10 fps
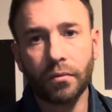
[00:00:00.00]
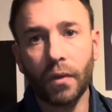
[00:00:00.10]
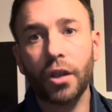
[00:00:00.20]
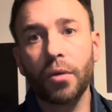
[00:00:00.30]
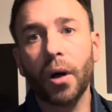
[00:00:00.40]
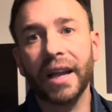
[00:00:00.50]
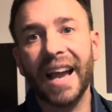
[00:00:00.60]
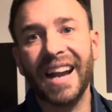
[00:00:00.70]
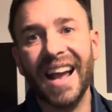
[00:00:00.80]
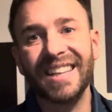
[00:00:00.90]
You might get
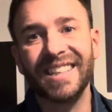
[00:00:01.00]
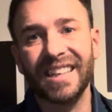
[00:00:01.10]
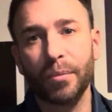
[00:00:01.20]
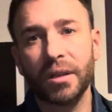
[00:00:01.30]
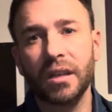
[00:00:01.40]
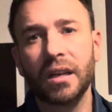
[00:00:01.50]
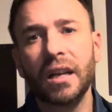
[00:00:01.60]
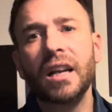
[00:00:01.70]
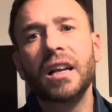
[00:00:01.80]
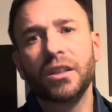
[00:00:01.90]
an ACE inhibitor,
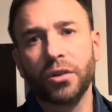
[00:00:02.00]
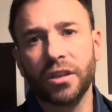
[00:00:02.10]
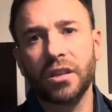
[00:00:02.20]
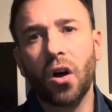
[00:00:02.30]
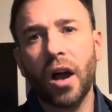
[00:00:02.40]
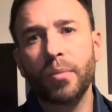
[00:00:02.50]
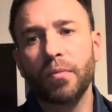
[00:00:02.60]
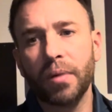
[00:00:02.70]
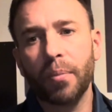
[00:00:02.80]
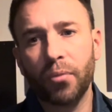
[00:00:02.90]
so it's a type of
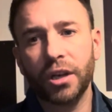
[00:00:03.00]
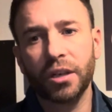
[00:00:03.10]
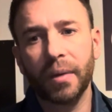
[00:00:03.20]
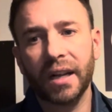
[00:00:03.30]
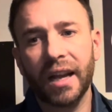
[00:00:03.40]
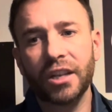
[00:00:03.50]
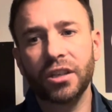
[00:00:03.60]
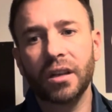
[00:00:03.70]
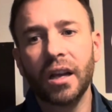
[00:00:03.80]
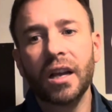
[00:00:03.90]
blood pressure
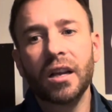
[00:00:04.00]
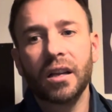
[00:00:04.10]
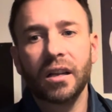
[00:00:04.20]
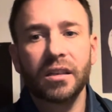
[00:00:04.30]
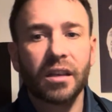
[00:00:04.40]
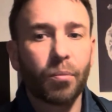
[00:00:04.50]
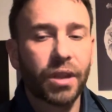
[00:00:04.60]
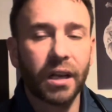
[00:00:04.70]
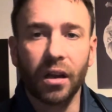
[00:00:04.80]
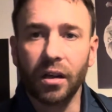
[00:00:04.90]
medication,
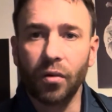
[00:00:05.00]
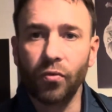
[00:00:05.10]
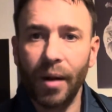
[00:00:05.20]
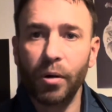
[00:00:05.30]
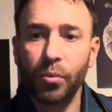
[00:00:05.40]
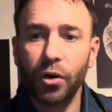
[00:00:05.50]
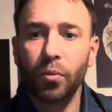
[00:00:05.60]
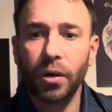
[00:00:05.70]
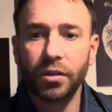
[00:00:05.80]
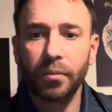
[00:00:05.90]
something like a Ramipril
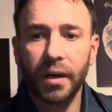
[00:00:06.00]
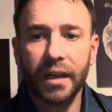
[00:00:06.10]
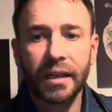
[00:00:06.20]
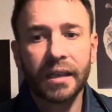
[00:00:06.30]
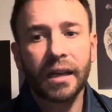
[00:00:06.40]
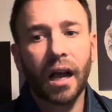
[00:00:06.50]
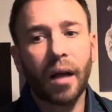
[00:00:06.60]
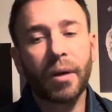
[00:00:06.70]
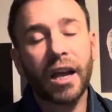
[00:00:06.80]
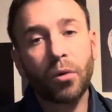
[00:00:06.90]
possibly.
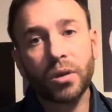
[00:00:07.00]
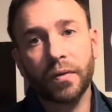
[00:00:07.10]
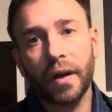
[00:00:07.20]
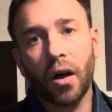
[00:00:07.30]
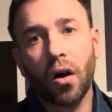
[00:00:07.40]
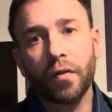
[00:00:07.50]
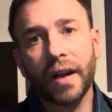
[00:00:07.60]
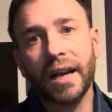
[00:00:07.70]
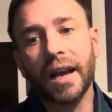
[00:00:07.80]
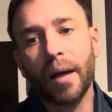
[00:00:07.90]
It helps with heart
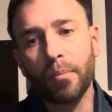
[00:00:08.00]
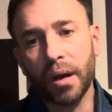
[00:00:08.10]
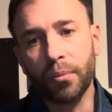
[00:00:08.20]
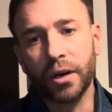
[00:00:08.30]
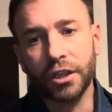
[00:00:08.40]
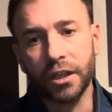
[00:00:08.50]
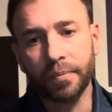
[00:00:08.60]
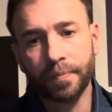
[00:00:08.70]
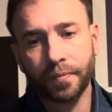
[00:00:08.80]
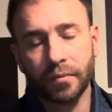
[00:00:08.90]
failure and blood pressure.
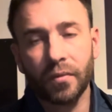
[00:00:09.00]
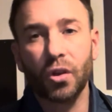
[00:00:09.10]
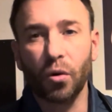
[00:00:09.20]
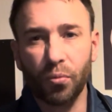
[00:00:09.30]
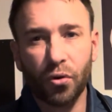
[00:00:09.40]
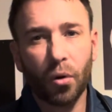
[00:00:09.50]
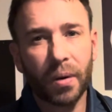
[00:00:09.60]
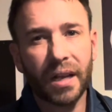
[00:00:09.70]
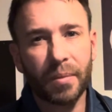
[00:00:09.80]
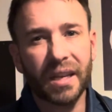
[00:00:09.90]
You'll
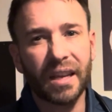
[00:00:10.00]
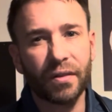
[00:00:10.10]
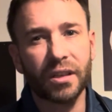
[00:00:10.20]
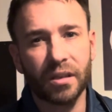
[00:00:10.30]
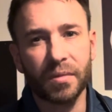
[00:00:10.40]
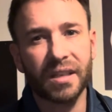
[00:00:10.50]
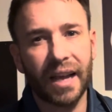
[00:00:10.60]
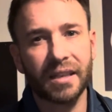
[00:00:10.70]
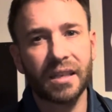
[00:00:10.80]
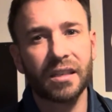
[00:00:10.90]
probably be given some
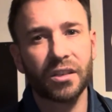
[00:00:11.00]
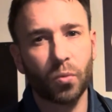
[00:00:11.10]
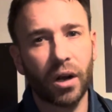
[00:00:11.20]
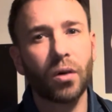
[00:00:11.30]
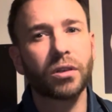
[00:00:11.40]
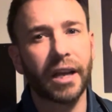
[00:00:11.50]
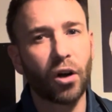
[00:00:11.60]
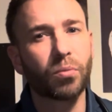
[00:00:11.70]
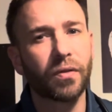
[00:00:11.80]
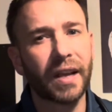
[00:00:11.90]
statins as well to
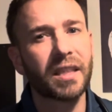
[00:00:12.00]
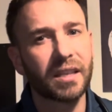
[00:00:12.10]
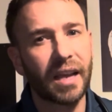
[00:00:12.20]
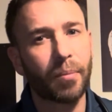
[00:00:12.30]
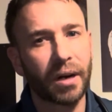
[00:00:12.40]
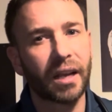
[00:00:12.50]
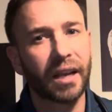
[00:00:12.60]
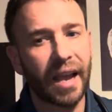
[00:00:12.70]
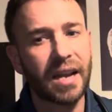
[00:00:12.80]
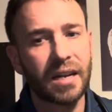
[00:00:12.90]
help prevent this happening
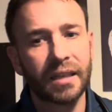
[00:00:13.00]
again,